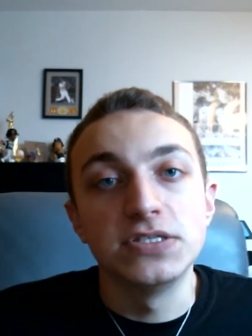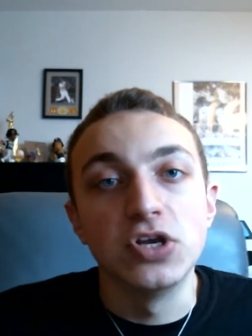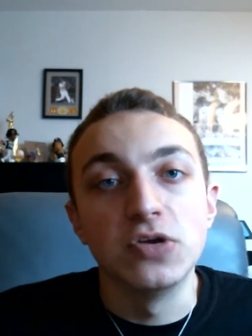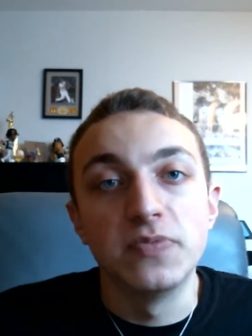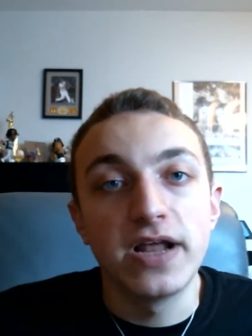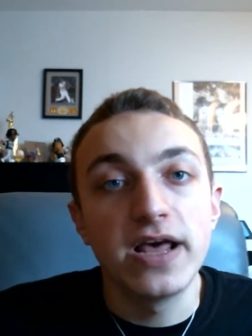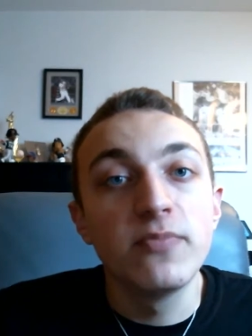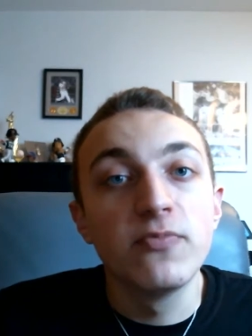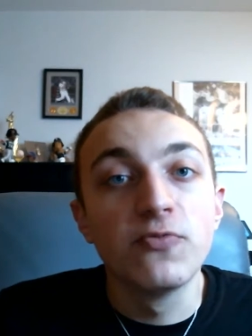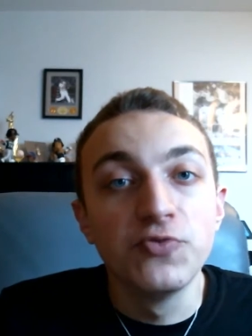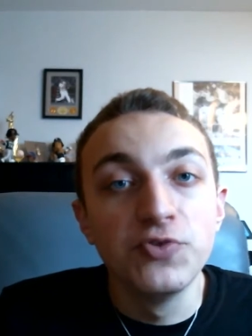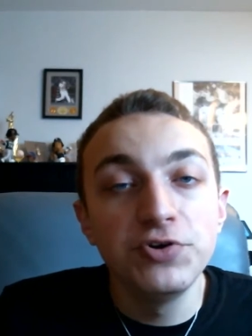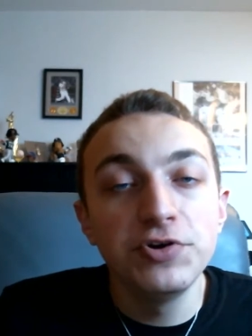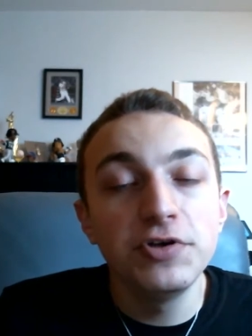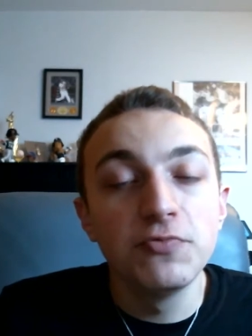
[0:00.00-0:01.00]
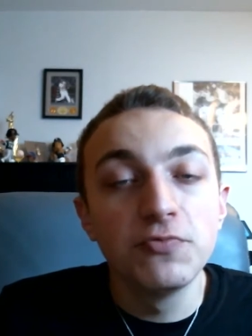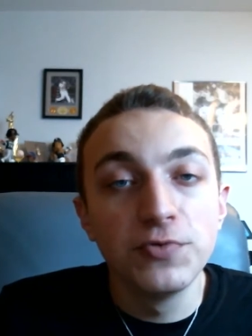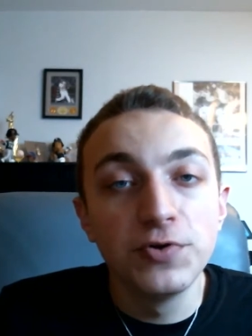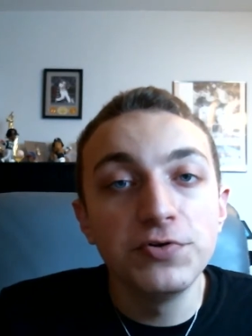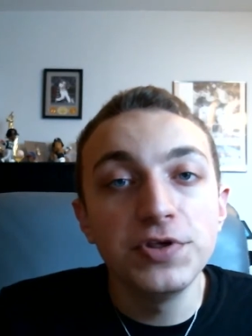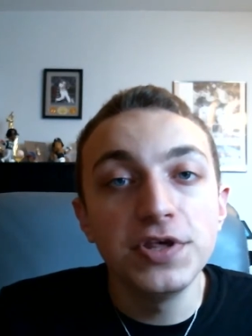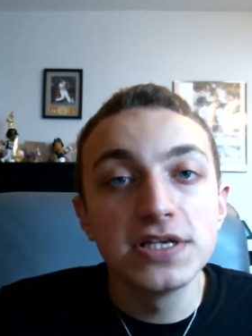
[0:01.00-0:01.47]
But I'm
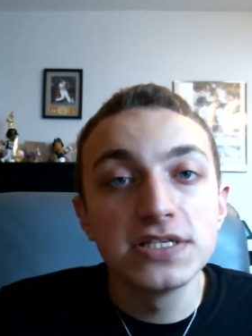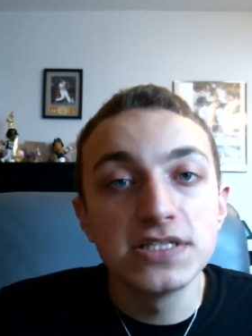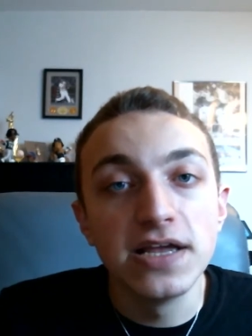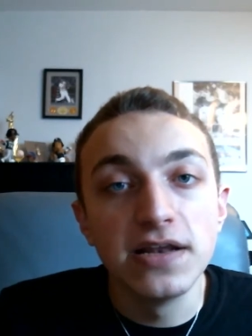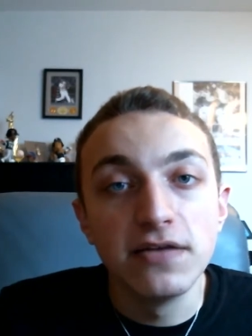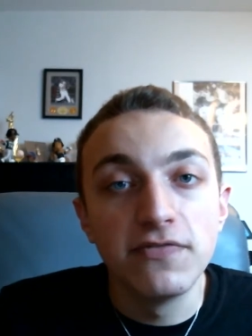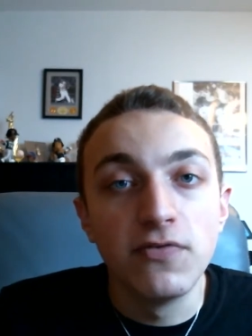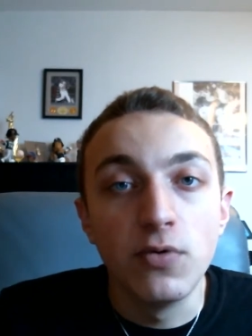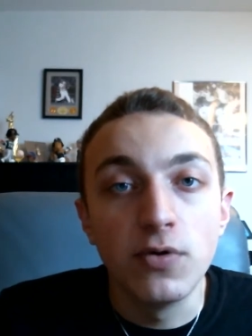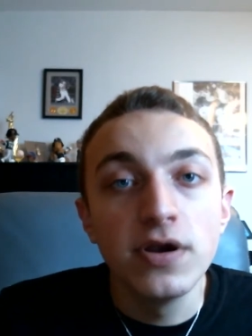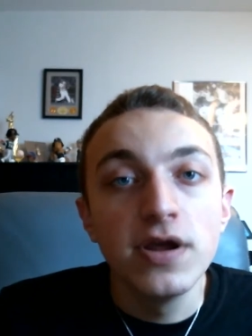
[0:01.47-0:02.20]
really excited for